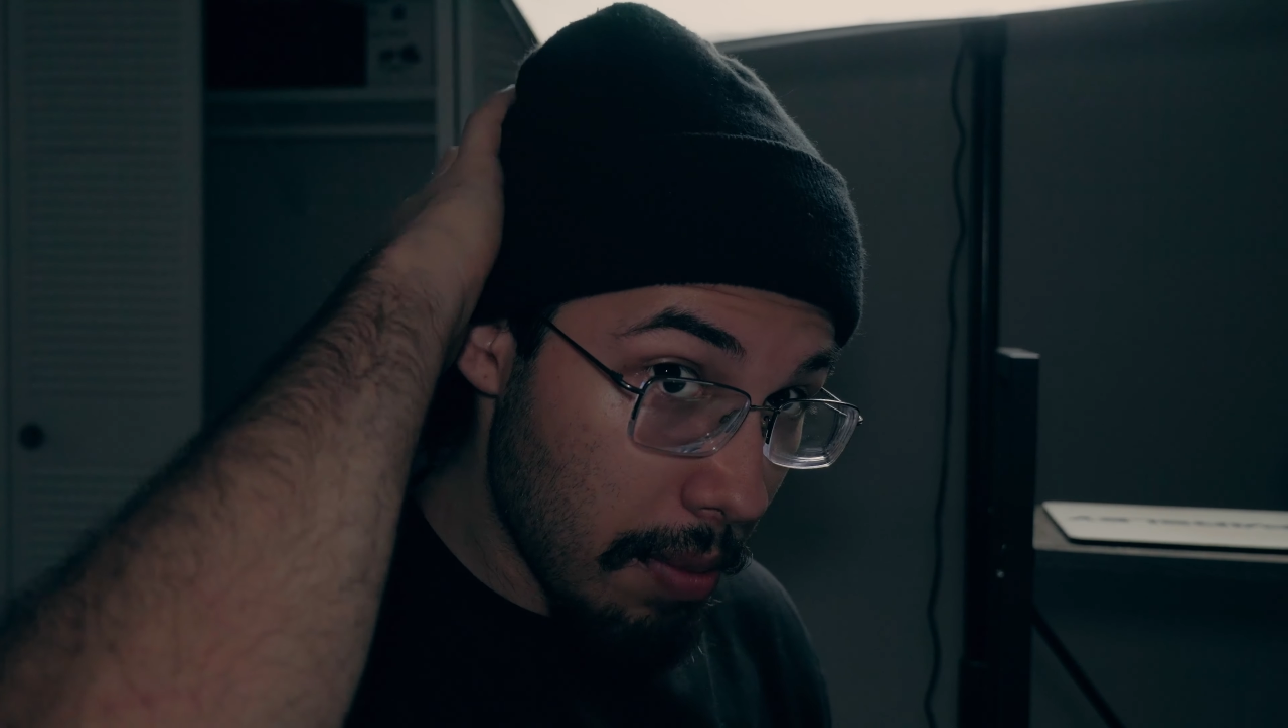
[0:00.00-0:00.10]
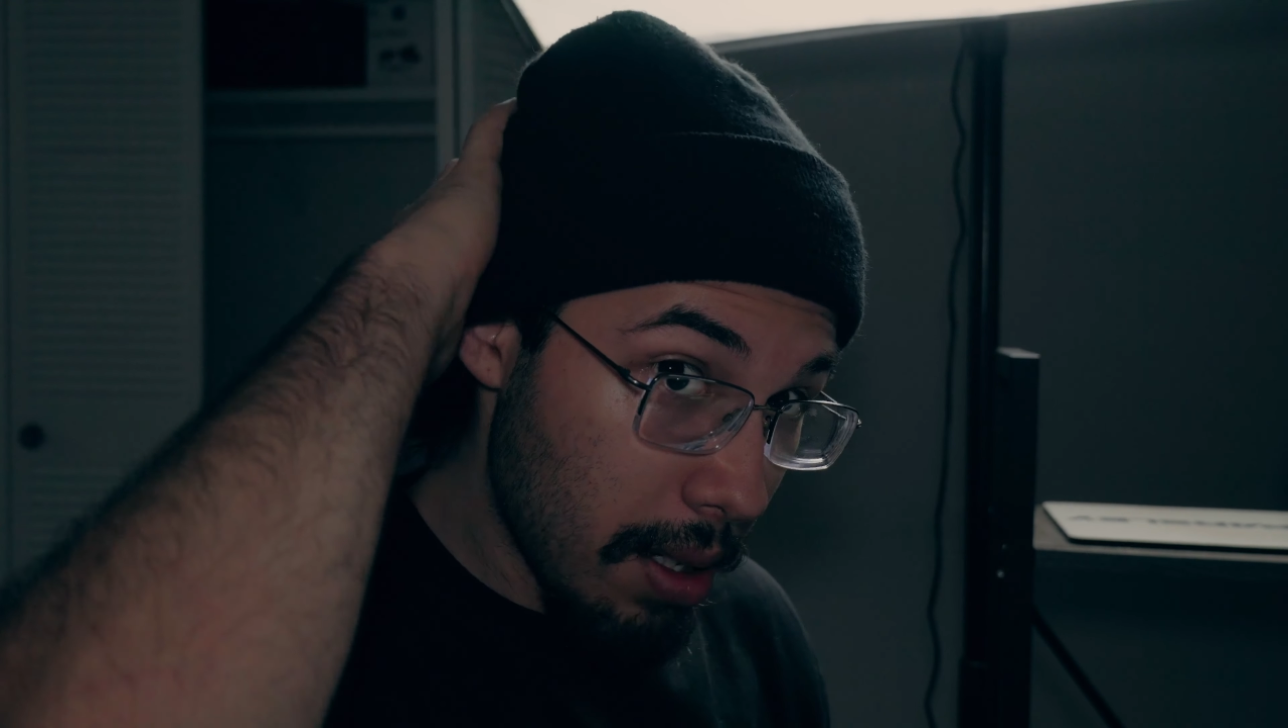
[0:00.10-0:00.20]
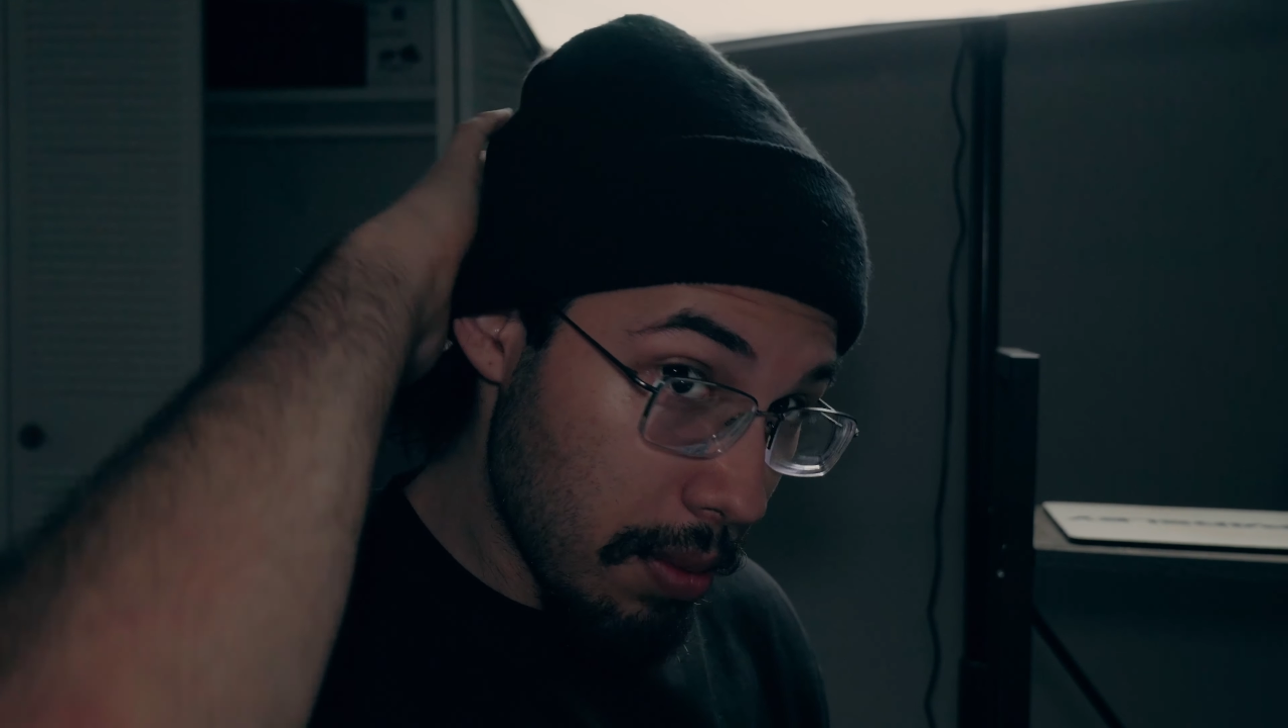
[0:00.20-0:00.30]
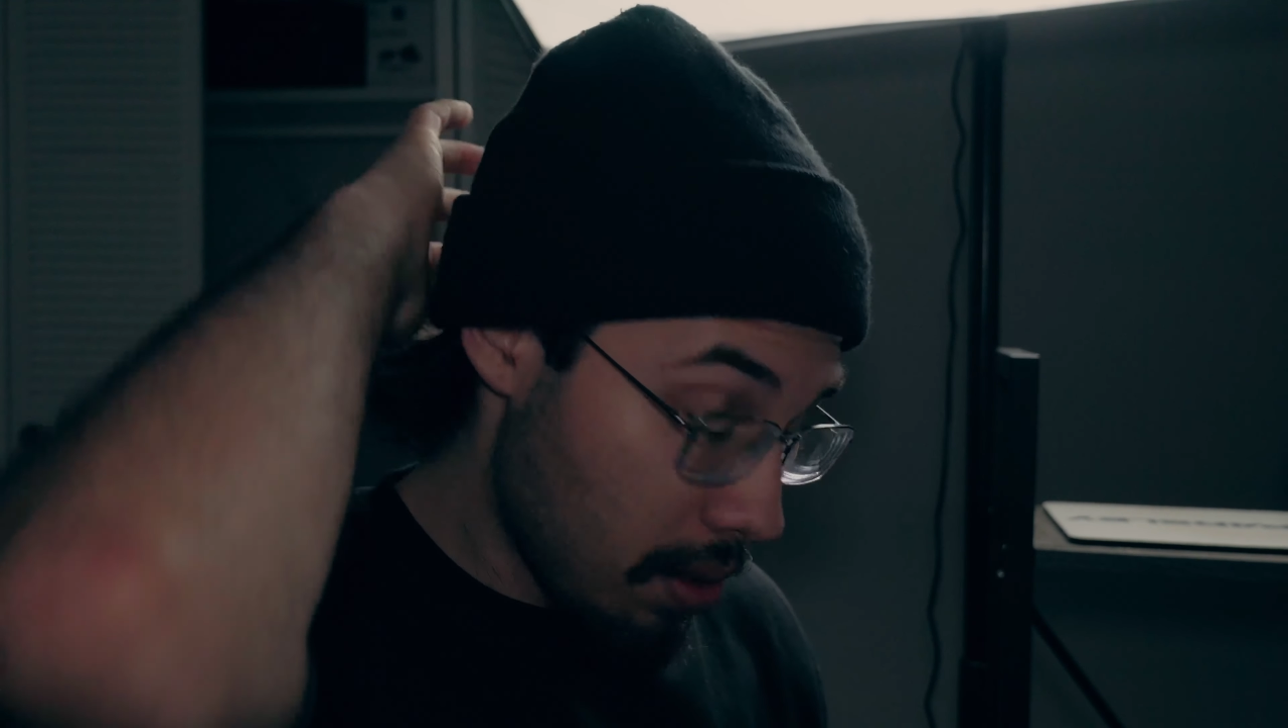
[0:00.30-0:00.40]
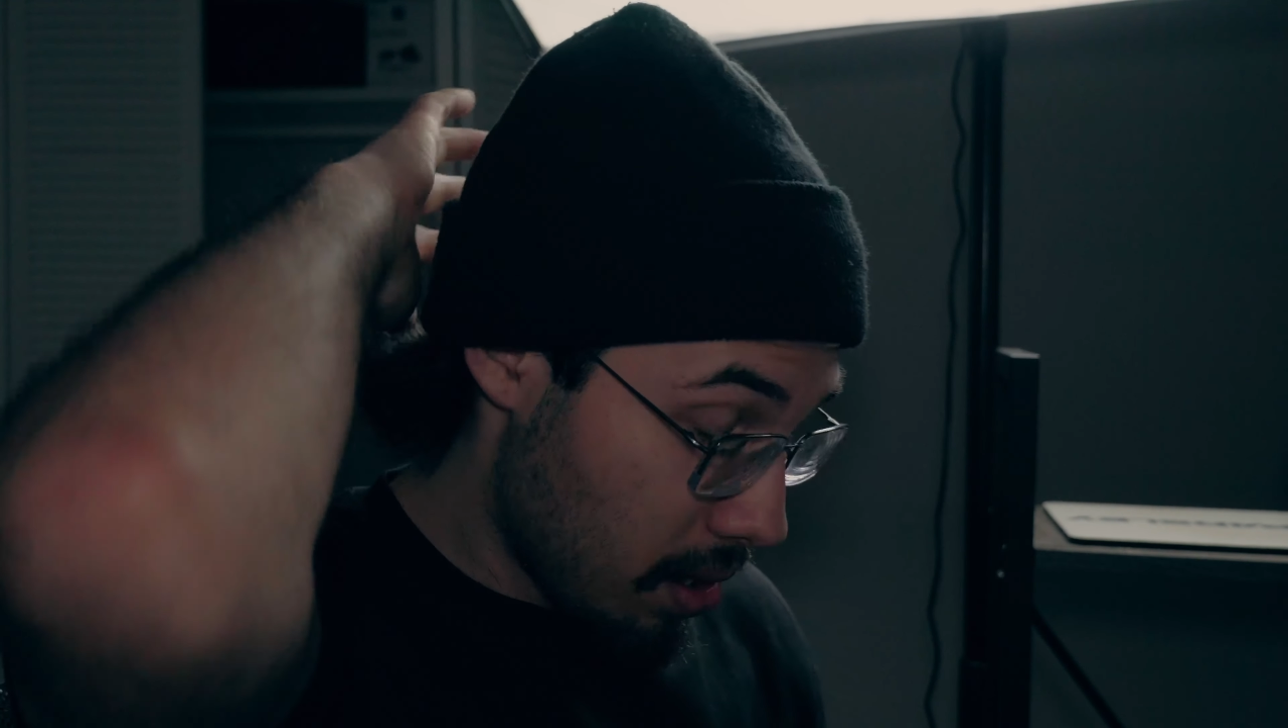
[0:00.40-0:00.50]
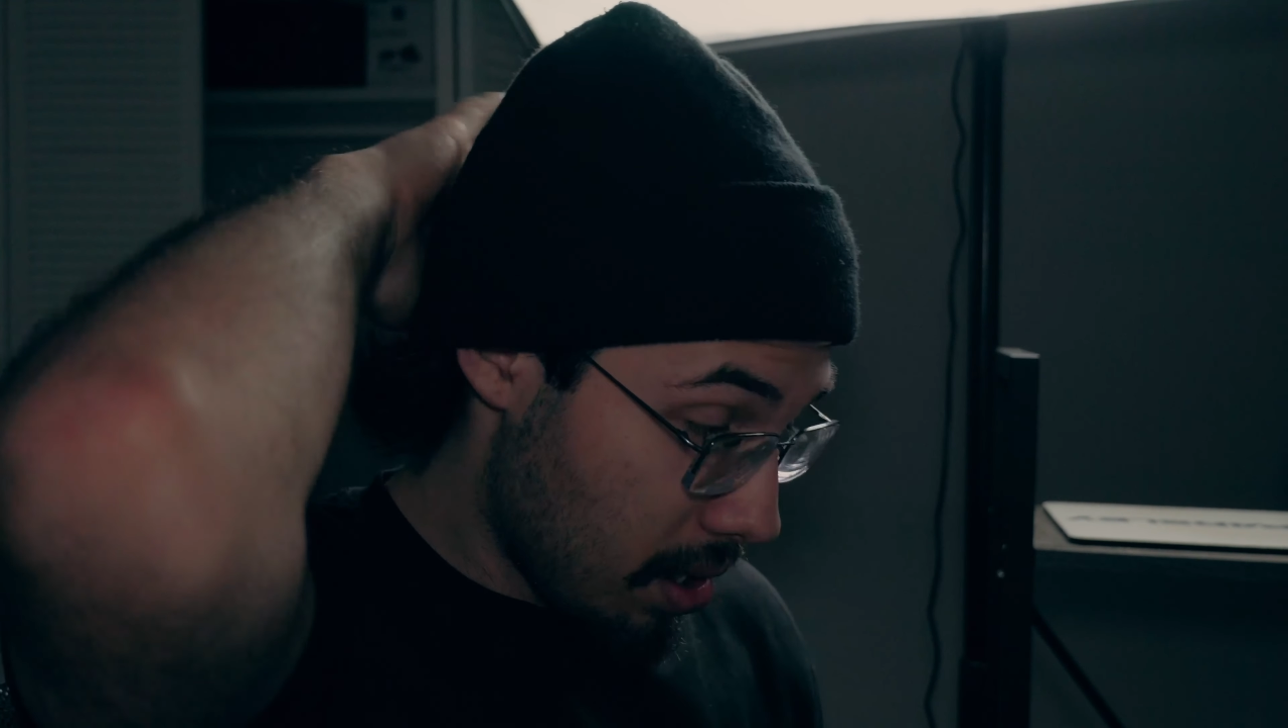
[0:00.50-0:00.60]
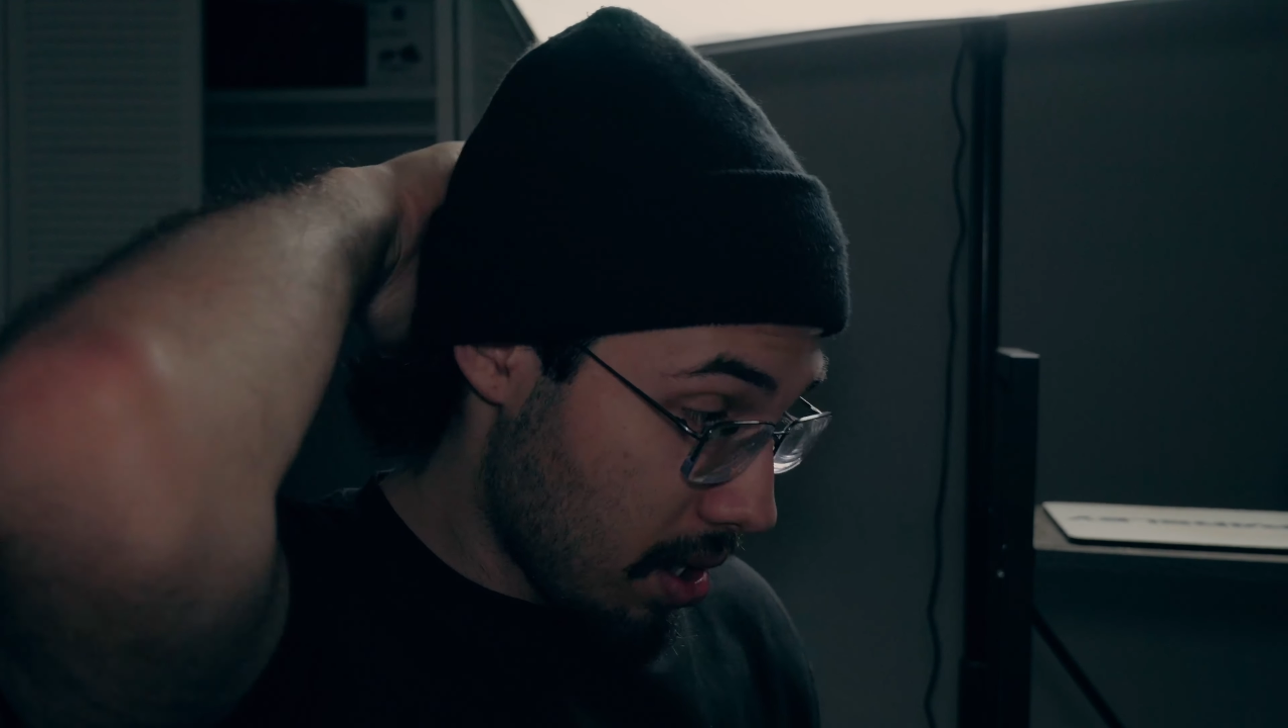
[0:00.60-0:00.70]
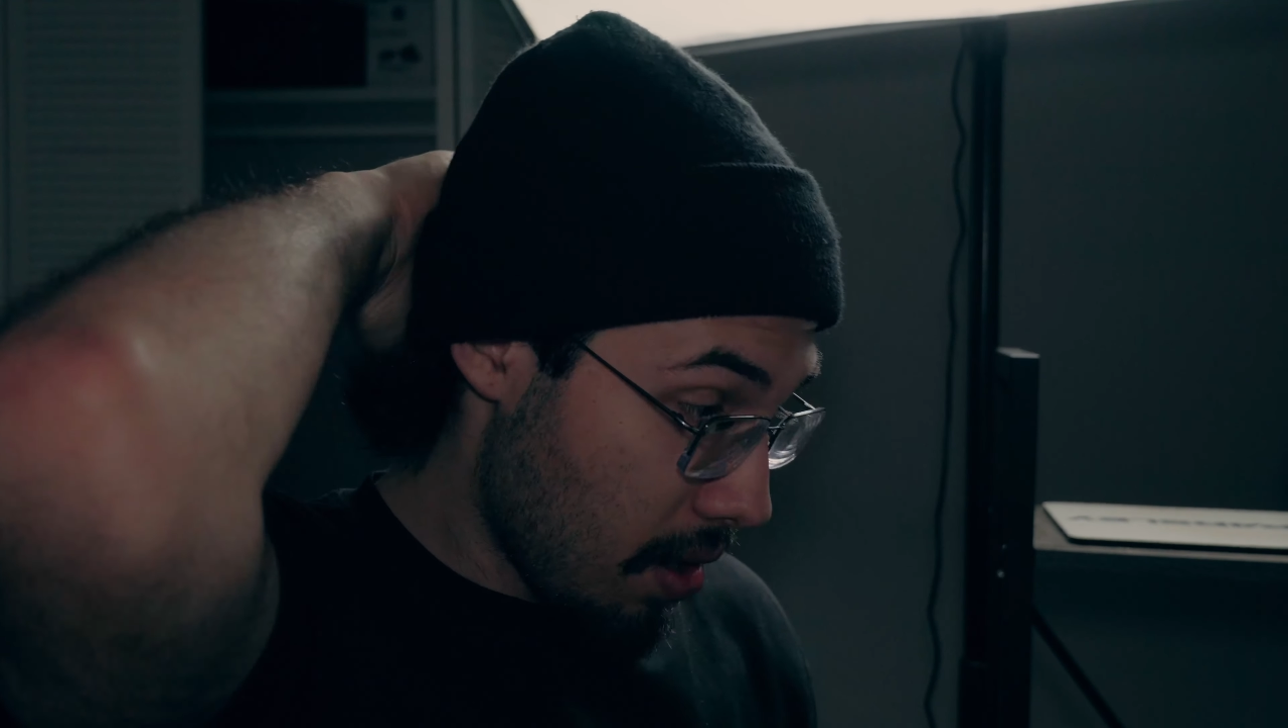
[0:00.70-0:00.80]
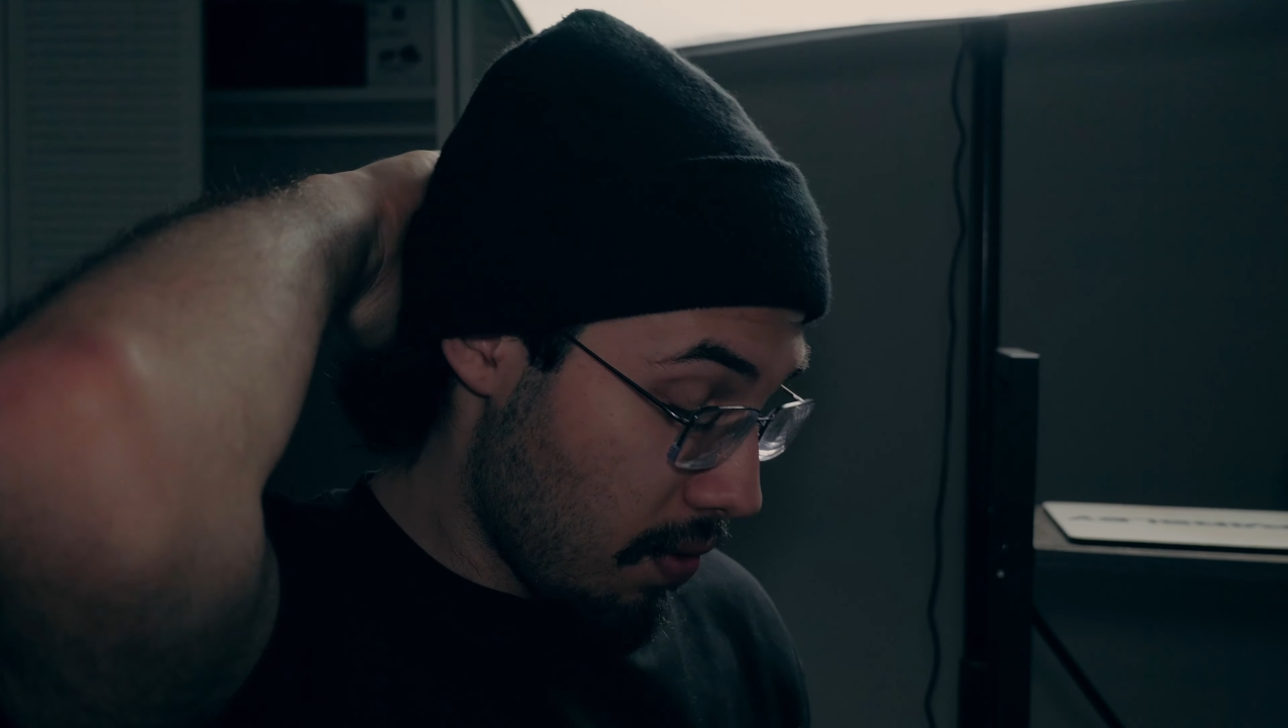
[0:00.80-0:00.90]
of people's concern